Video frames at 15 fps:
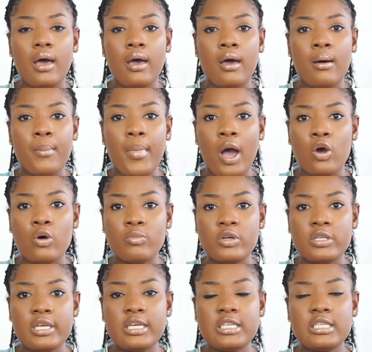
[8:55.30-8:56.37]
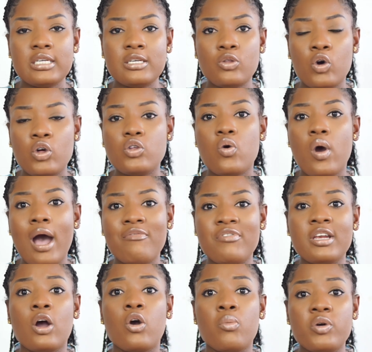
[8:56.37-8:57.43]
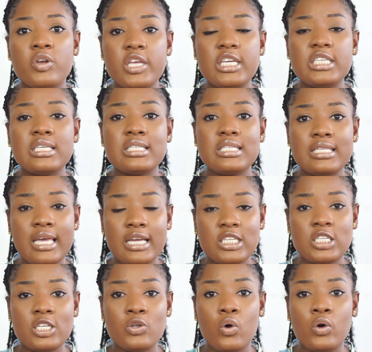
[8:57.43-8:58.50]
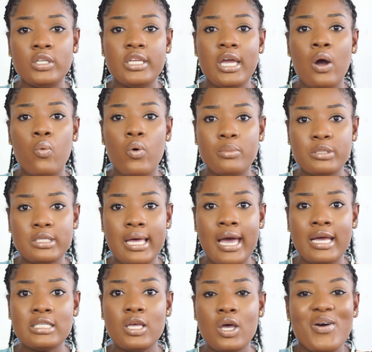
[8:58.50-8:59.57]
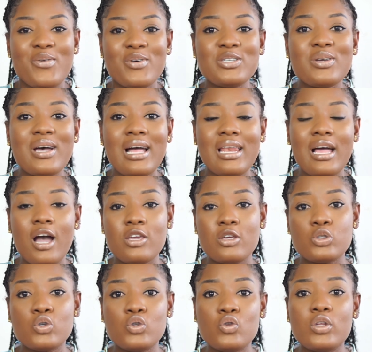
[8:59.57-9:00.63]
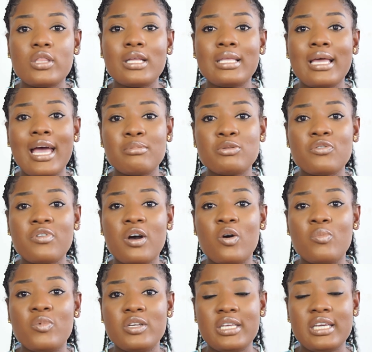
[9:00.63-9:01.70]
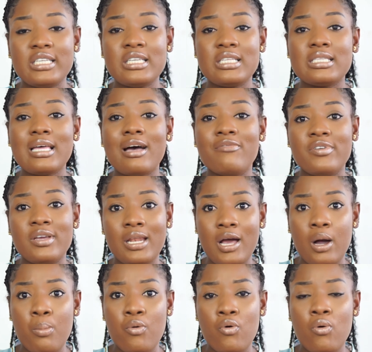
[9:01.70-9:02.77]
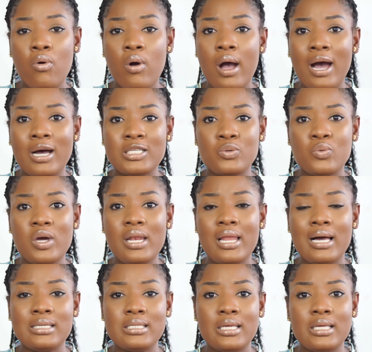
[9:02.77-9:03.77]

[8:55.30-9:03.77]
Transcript: um, accommodation or they'll have an accommodation section on their website which will allow you to know the types of accommodations available as well as